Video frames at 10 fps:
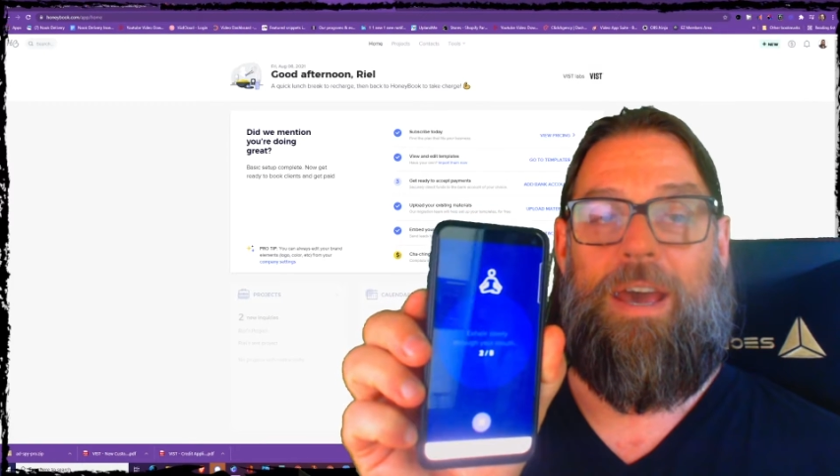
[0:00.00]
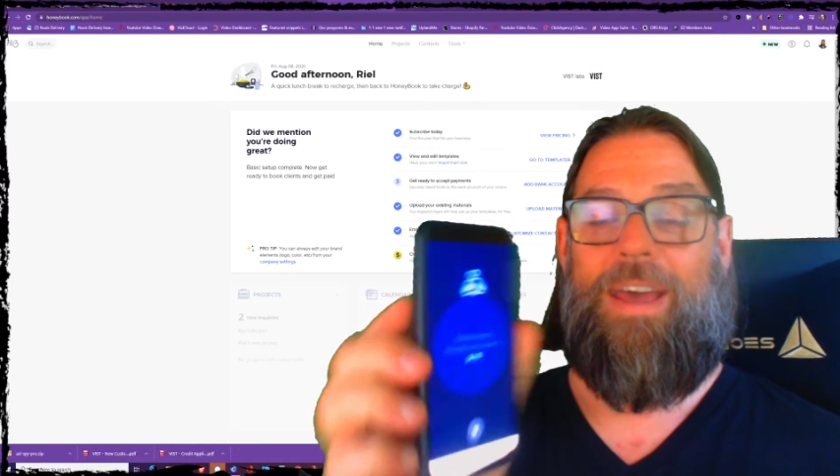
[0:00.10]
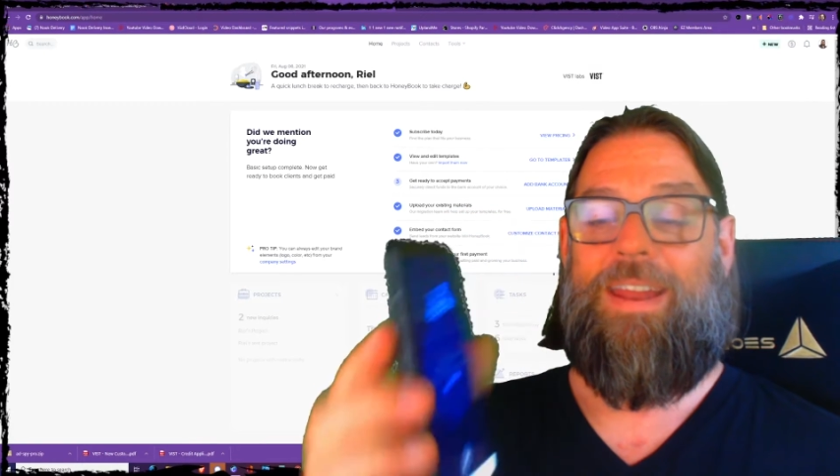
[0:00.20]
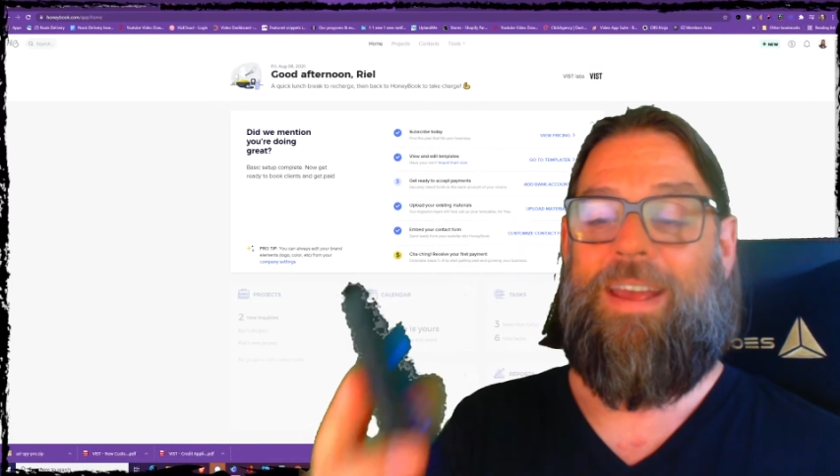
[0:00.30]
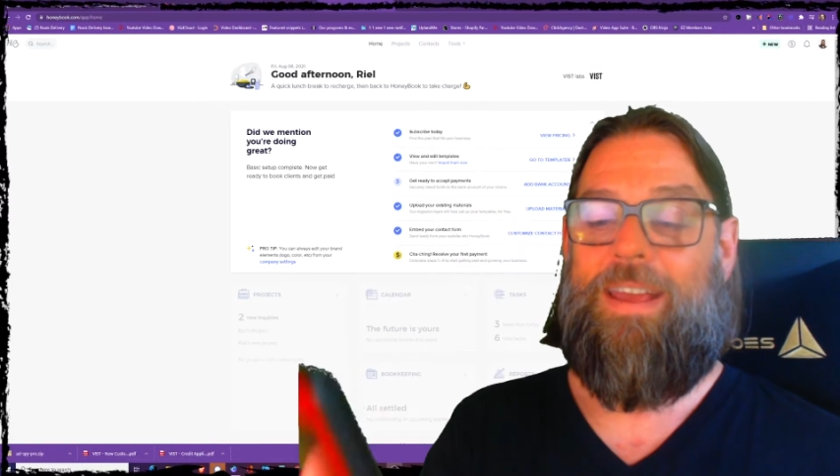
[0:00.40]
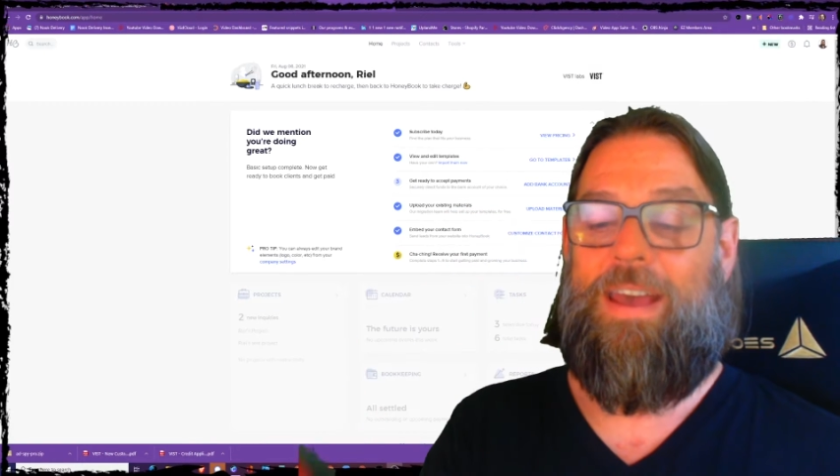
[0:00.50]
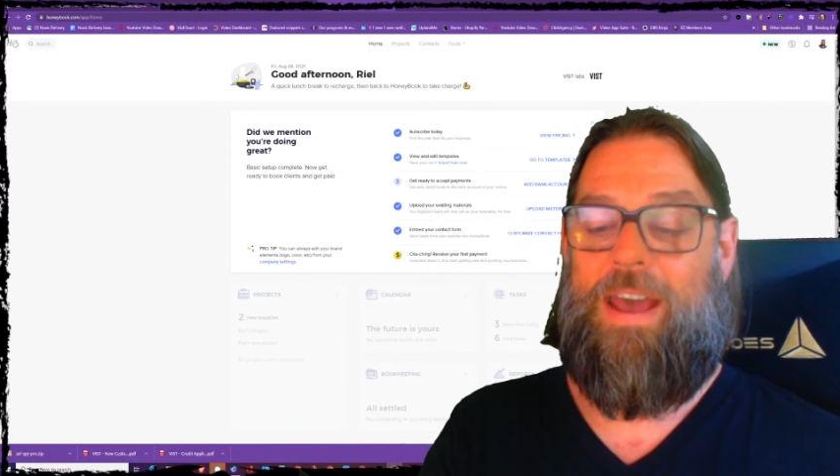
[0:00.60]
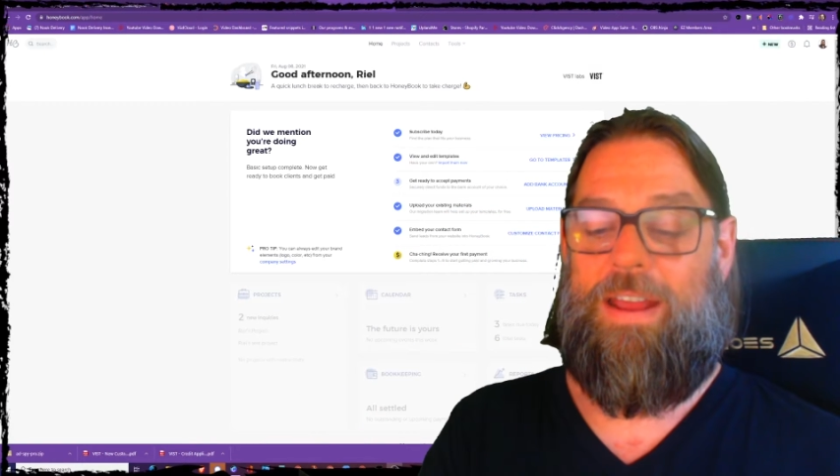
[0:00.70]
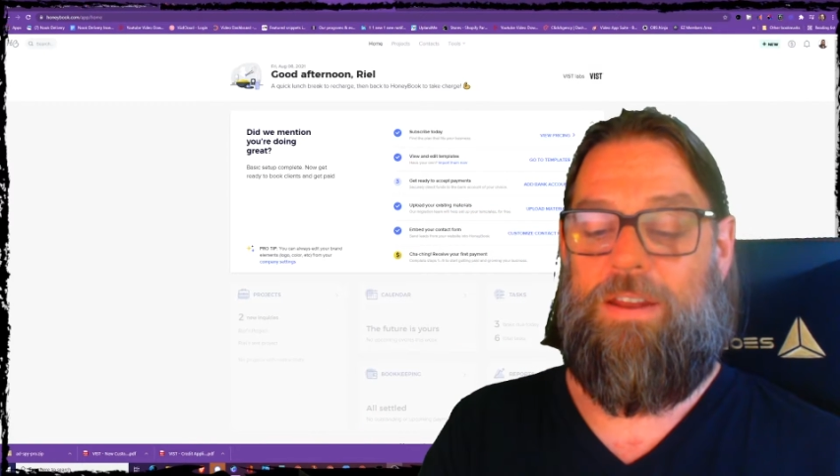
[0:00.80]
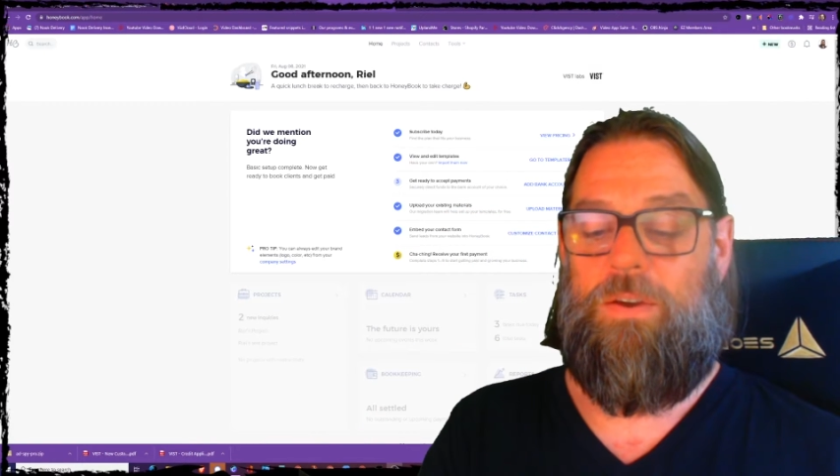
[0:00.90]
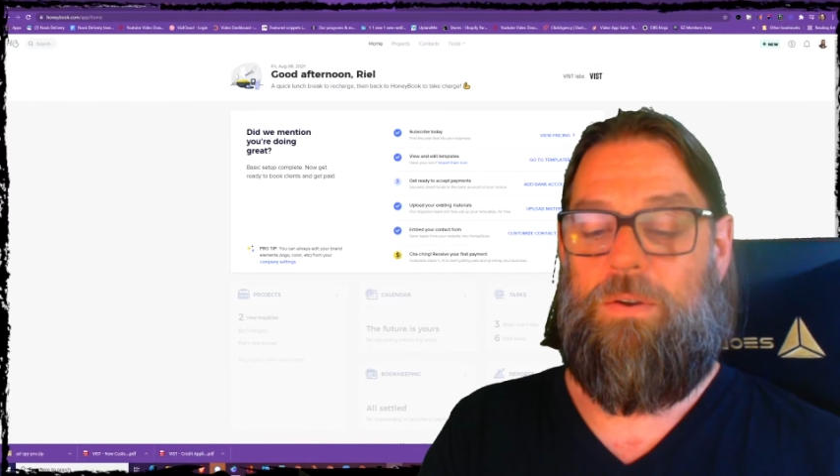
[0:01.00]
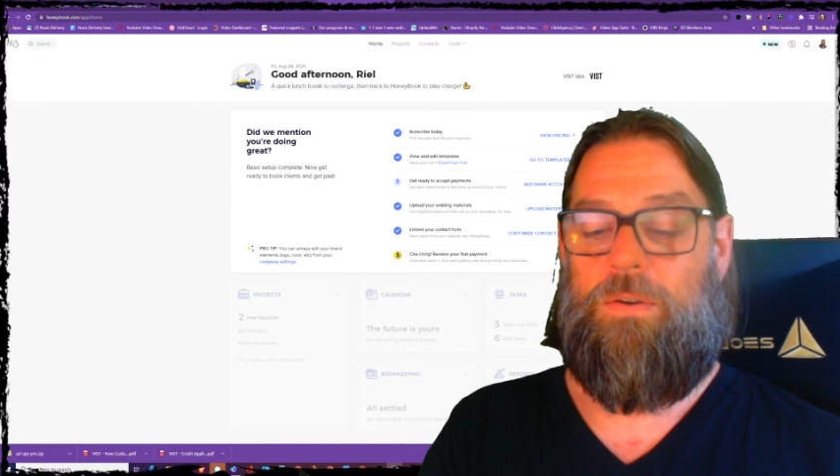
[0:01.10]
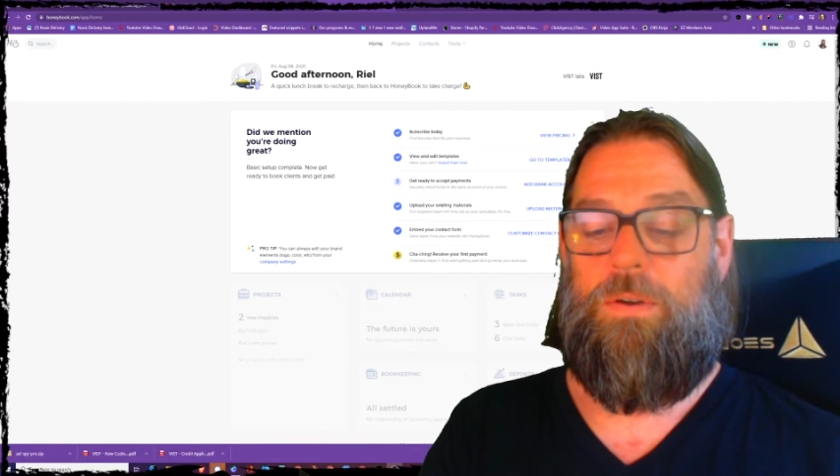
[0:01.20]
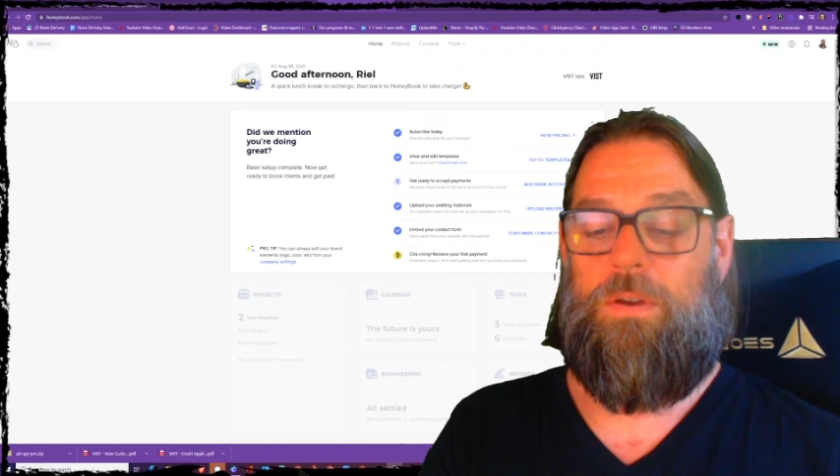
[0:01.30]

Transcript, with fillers: And I I know,